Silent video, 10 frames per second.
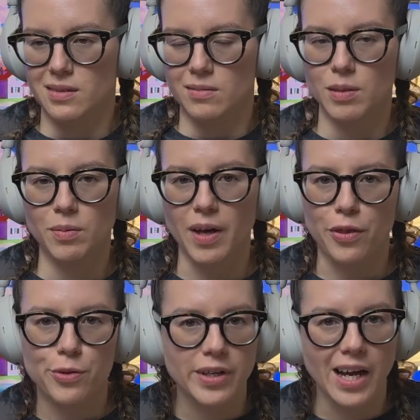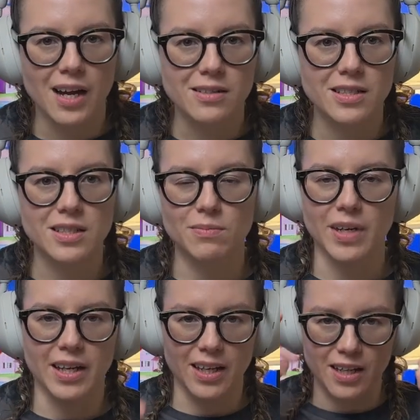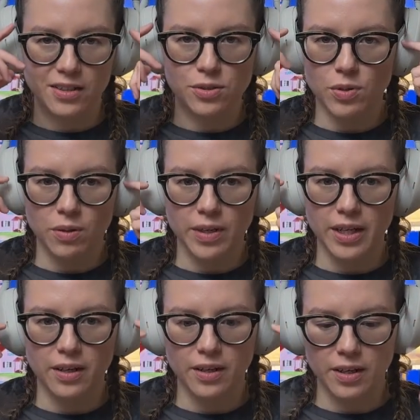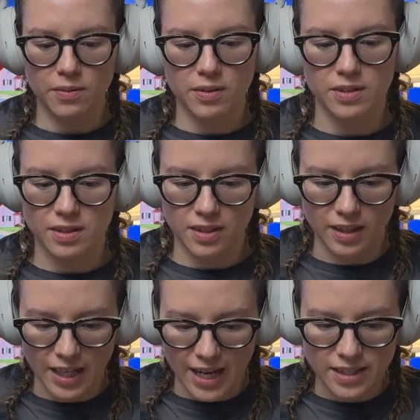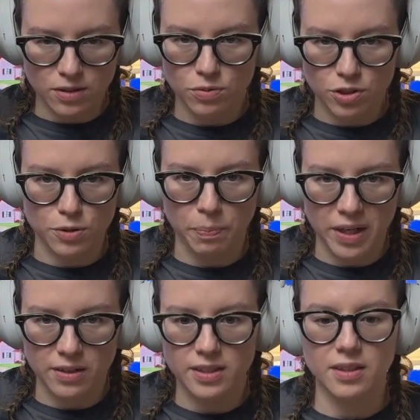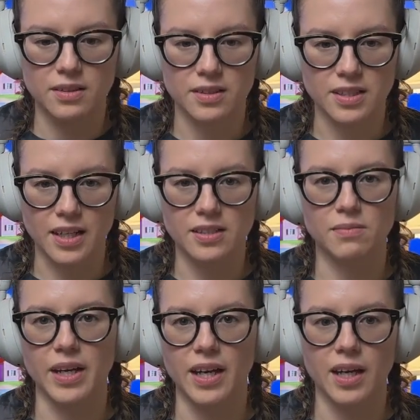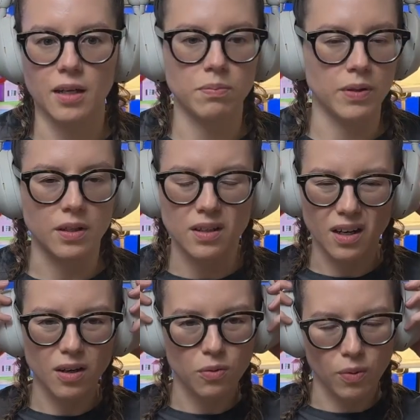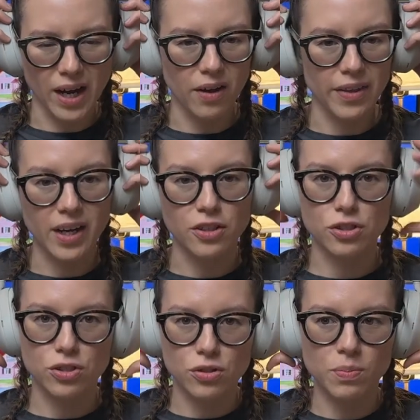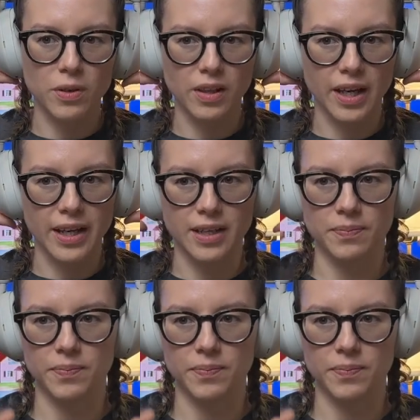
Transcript: maybe about 3 hours and my ears were already hurting because the glasses were just piercing the sides of my head. But oh, wow, they are super light.